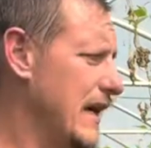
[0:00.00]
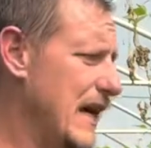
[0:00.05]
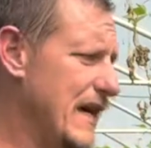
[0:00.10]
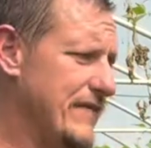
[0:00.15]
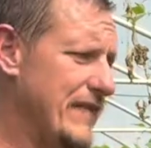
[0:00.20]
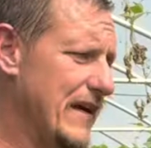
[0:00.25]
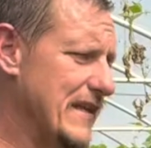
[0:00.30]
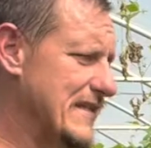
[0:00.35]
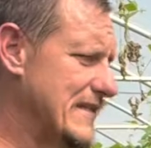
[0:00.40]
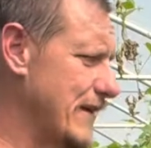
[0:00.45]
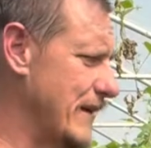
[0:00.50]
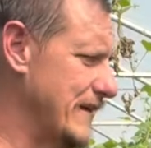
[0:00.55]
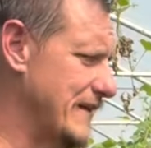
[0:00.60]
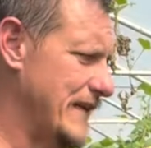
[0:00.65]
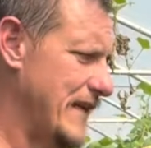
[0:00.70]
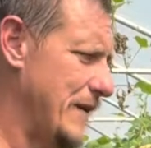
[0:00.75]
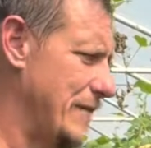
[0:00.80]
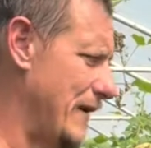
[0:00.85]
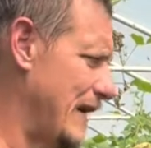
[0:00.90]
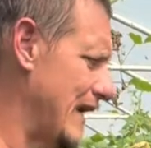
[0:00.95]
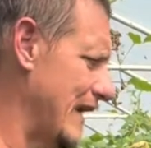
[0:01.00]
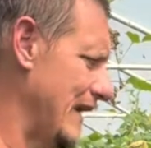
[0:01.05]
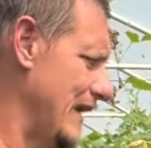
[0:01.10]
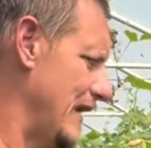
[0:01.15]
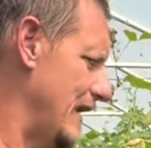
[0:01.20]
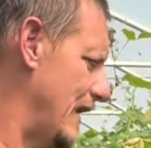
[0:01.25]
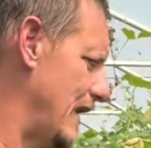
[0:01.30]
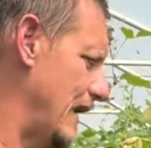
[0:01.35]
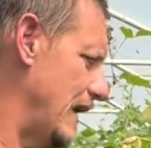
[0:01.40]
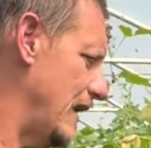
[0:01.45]
If I sell it to anybody,
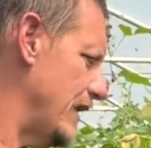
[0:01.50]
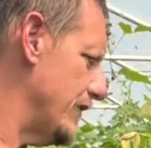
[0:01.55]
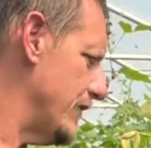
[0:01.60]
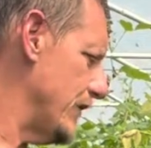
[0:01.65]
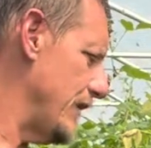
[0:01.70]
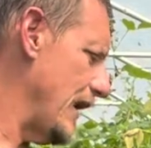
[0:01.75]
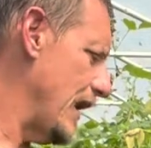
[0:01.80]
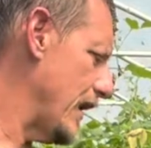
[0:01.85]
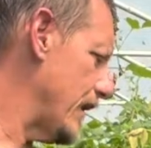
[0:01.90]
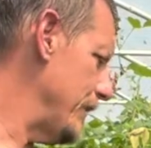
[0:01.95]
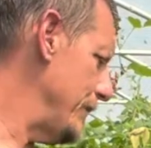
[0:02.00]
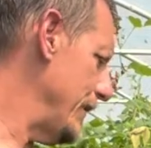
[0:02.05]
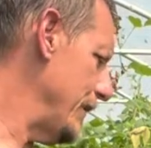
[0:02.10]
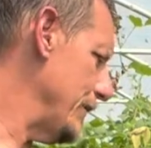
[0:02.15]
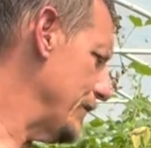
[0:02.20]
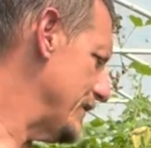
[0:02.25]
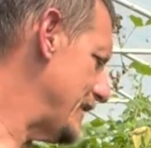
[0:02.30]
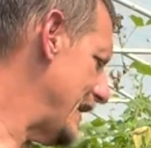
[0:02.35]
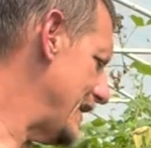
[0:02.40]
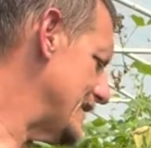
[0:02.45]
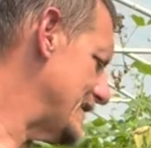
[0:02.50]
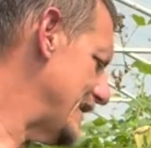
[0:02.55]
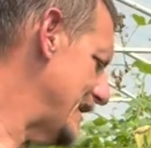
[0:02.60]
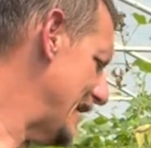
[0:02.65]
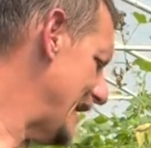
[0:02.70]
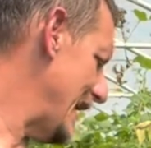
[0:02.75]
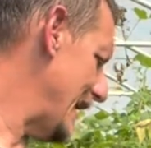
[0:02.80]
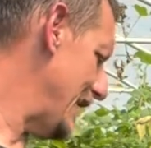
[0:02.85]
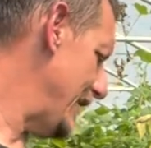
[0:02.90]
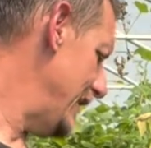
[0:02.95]
they're not going to be able to taste any
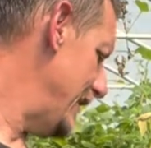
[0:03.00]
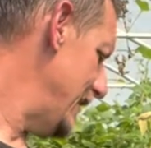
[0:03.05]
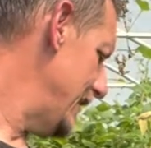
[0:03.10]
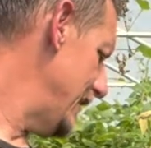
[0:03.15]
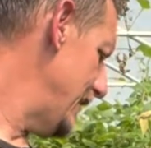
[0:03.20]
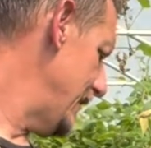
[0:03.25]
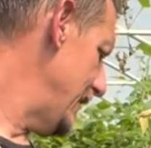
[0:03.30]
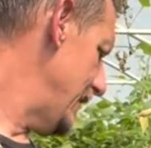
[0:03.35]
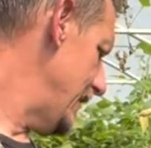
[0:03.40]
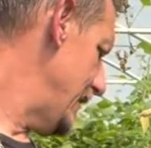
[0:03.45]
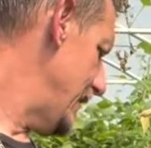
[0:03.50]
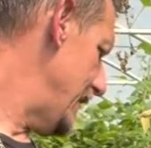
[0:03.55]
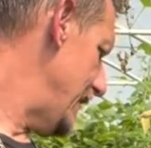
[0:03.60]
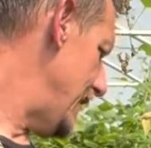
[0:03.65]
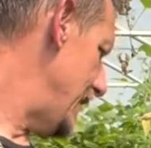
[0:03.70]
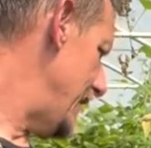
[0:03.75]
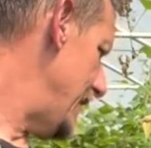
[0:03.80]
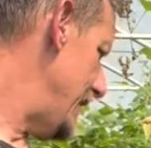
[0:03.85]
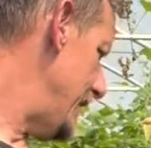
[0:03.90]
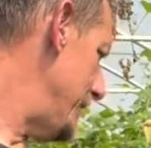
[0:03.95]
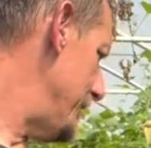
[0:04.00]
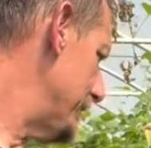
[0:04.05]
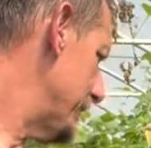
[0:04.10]
kind of